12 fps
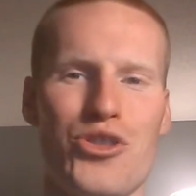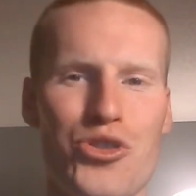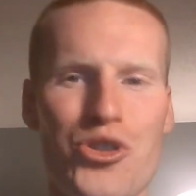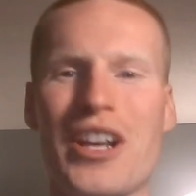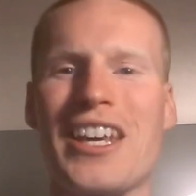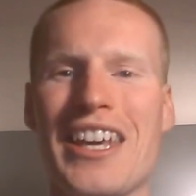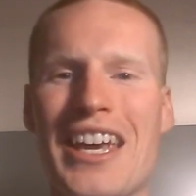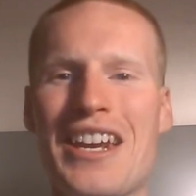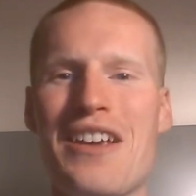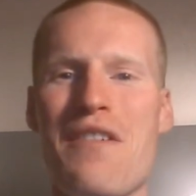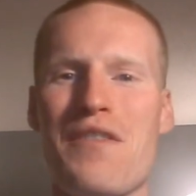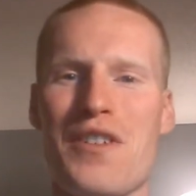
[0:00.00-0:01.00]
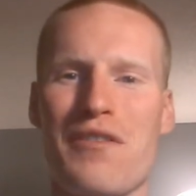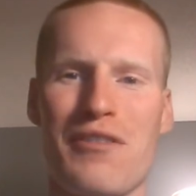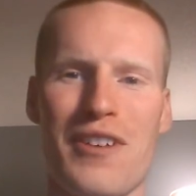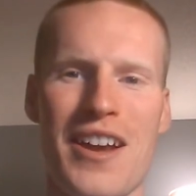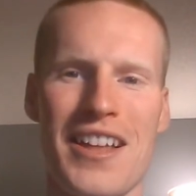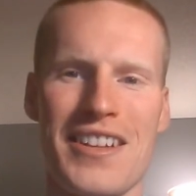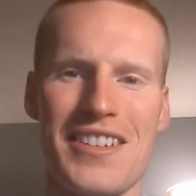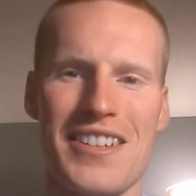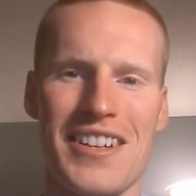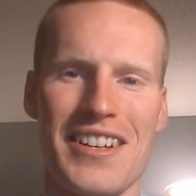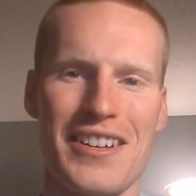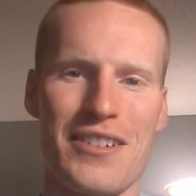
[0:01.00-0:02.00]
tricking any of your friends
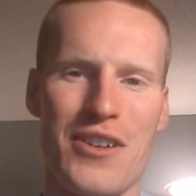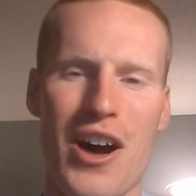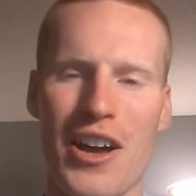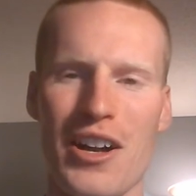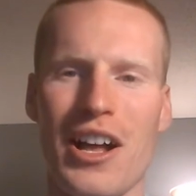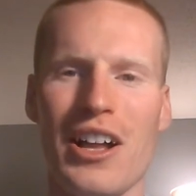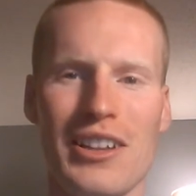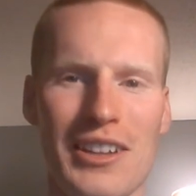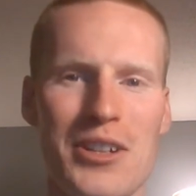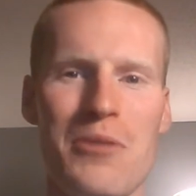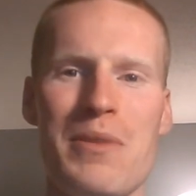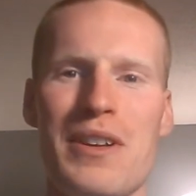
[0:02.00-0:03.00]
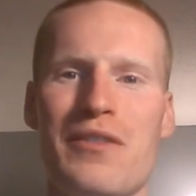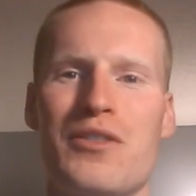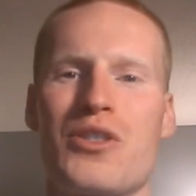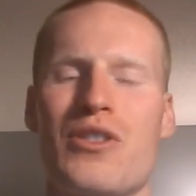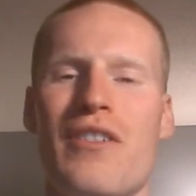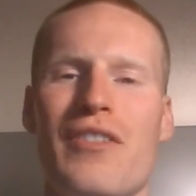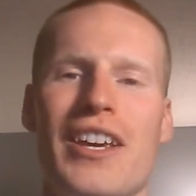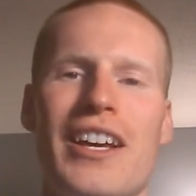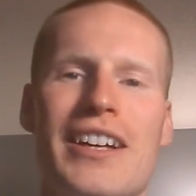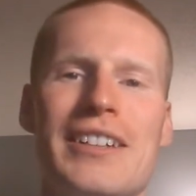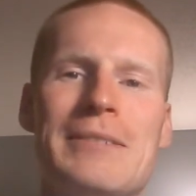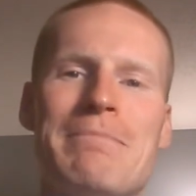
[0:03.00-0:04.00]
uh, on a little bit of
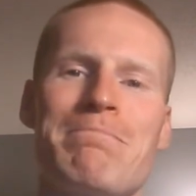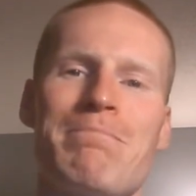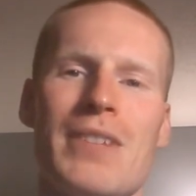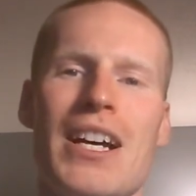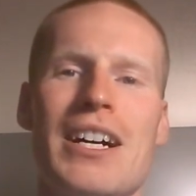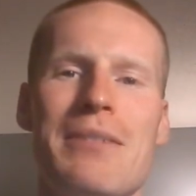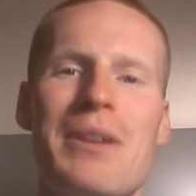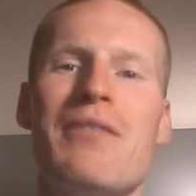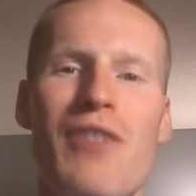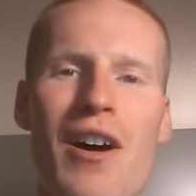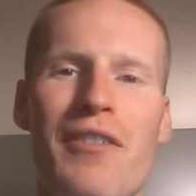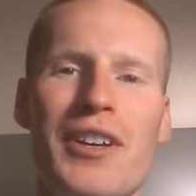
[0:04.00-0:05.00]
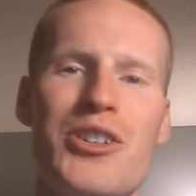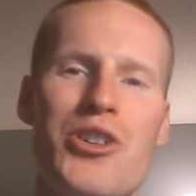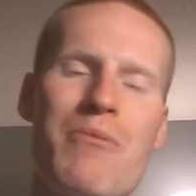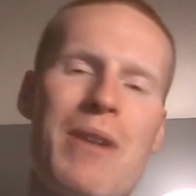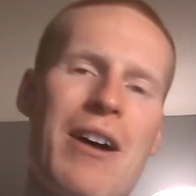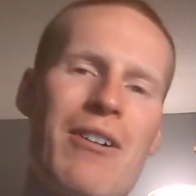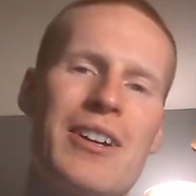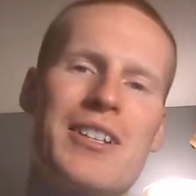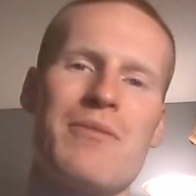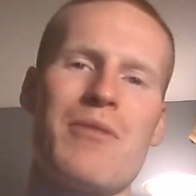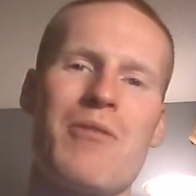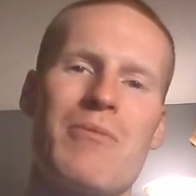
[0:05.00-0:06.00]
trivia um, involving Joe Mauer and
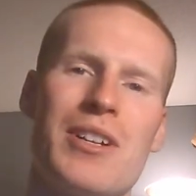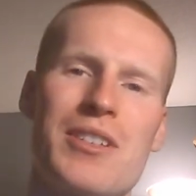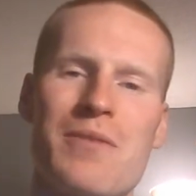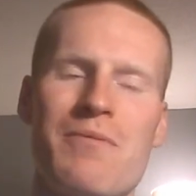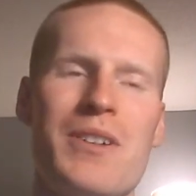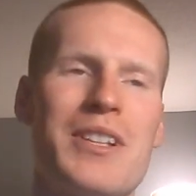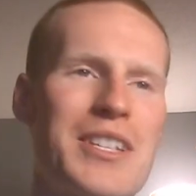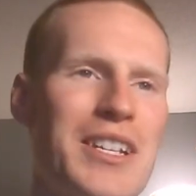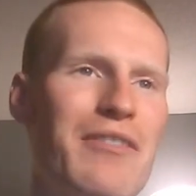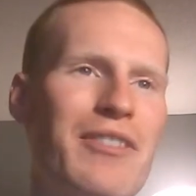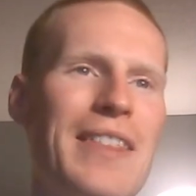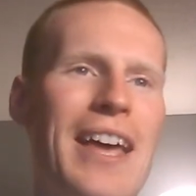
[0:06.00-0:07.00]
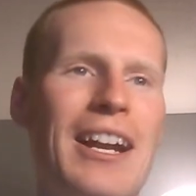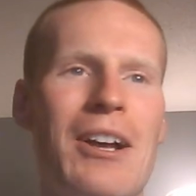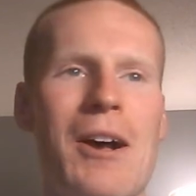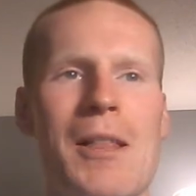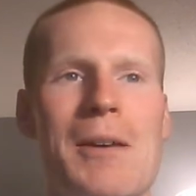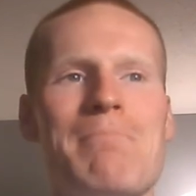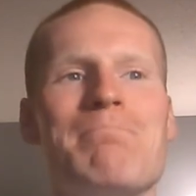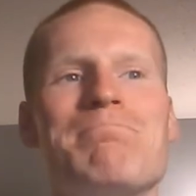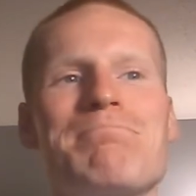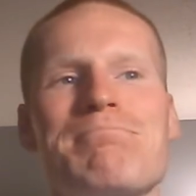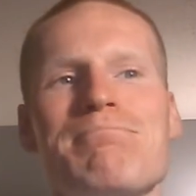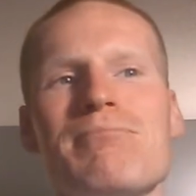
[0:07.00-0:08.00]
some home runs. Some fun stuff in that column.
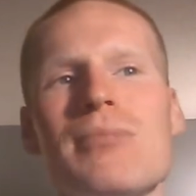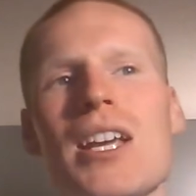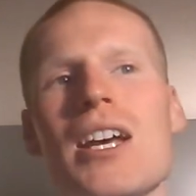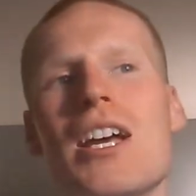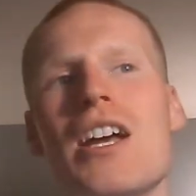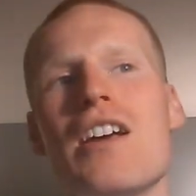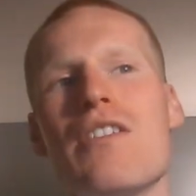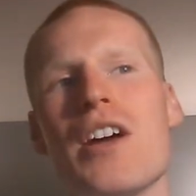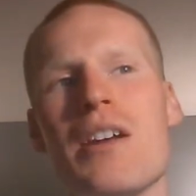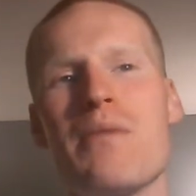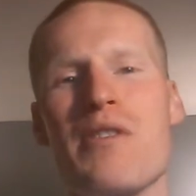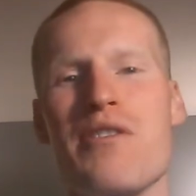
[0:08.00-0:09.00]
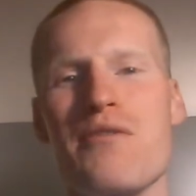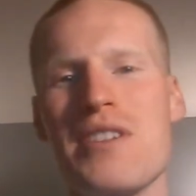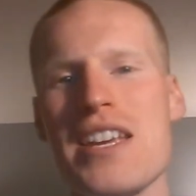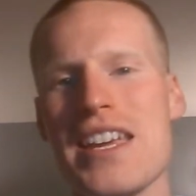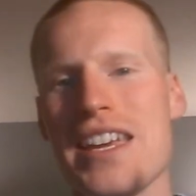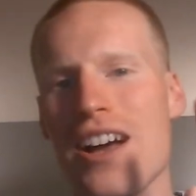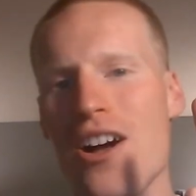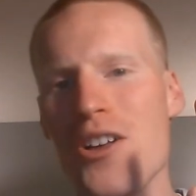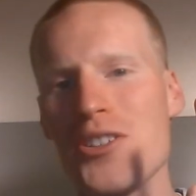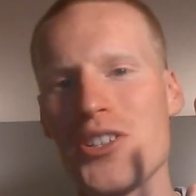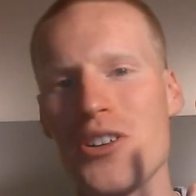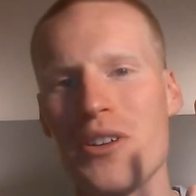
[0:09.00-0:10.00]
Thought number three
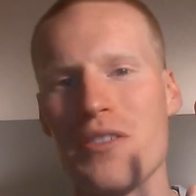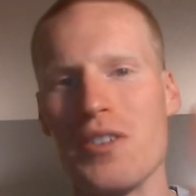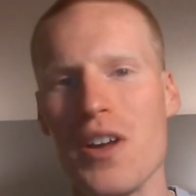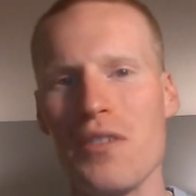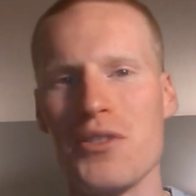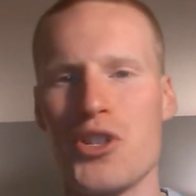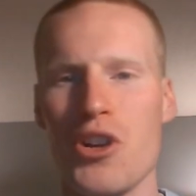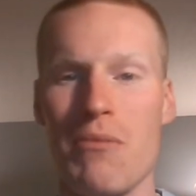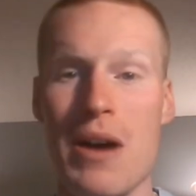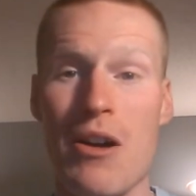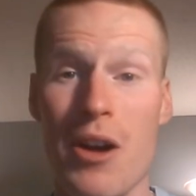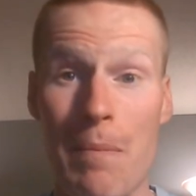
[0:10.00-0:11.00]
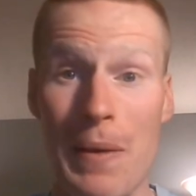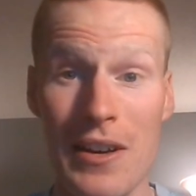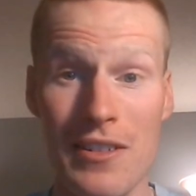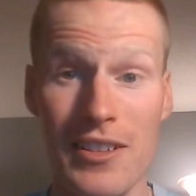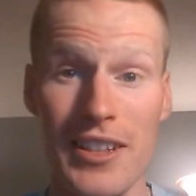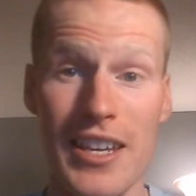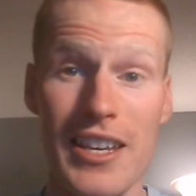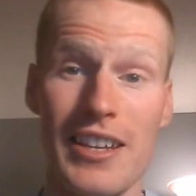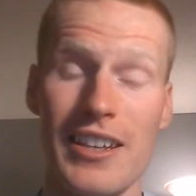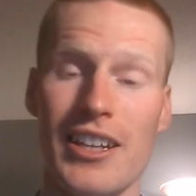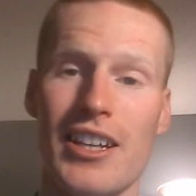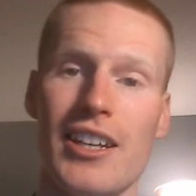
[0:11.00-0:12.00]
also involves Joe Mauer. Apparently,